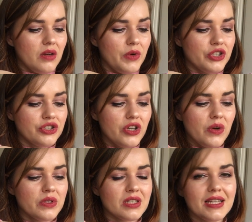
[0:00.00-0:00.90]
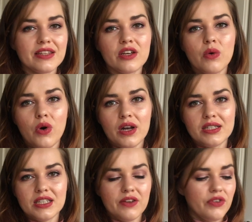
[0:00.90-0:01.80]
which shows us like the
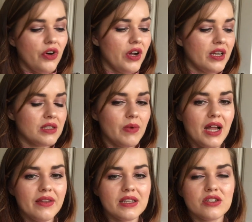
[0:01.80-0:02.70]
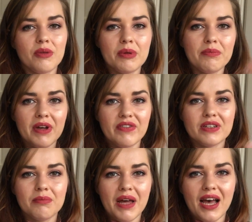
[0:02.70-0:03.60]
quality of the oil as well, that it's not been
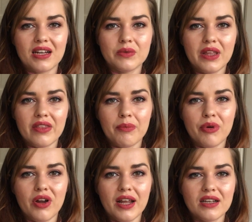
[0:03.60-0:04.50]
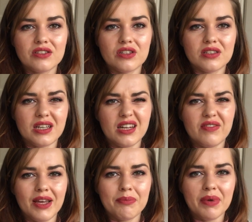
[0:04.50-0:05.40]
buffered and packed with other products just to kind
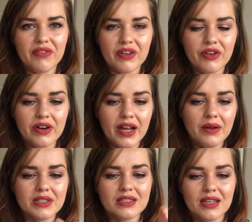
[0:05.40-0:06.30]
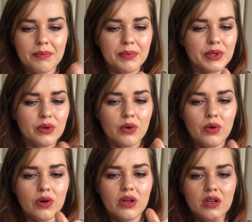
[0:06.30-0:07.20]
of like buffer it out. It's a
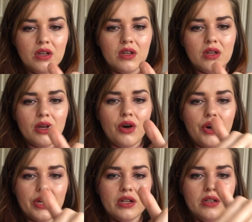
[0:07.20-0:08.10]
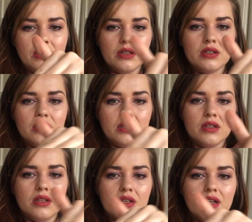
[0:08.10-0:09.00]
pure oil.
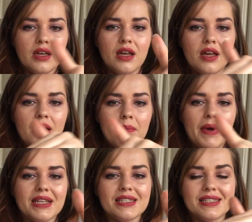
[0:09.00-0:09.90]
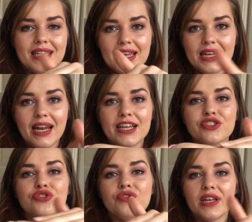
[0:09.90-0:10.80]
My skin
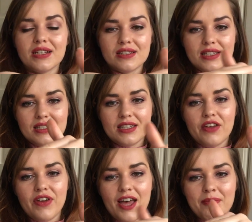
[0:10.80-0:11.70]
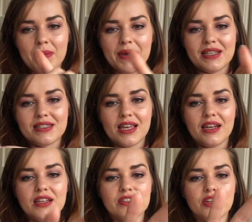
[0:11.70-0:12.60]
like drinks stuff up, and my
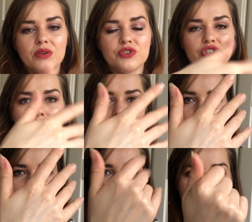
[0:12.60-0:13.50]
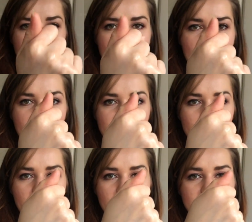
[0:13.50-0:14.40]
skin is so dewy and hydrated
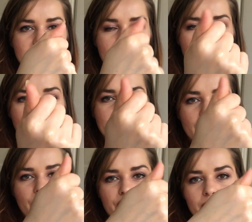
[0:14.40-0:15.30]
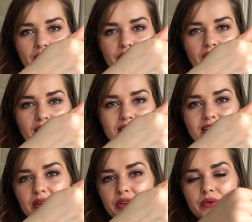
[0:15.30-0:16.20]
afterwards. I know a few of my friends
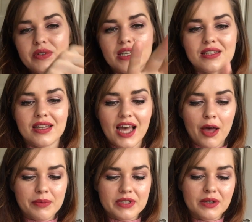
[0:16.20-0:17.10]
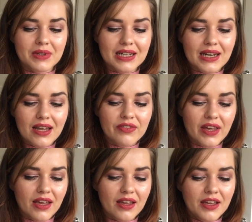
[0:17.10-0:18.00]
now use this and they absolutely love
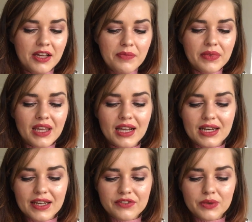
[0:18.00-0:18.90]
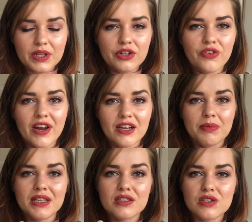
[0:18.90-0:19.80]
it. It leaves you
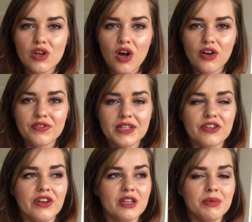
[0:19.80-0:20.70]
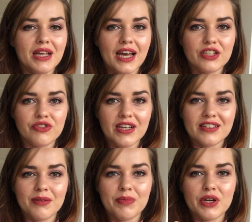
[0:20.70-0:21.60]
incredibly soft, incredibly
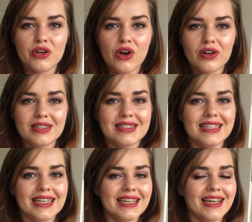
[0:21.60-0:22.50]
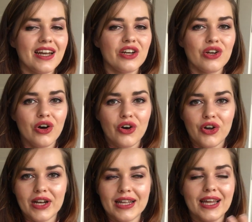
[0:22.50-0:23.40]
hydrated, but not sticky and not
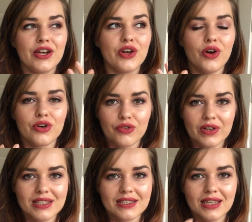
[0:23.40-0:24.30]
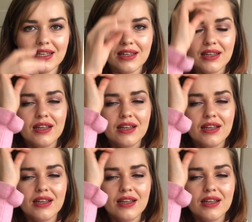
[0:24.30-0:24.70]
oily and not greasy.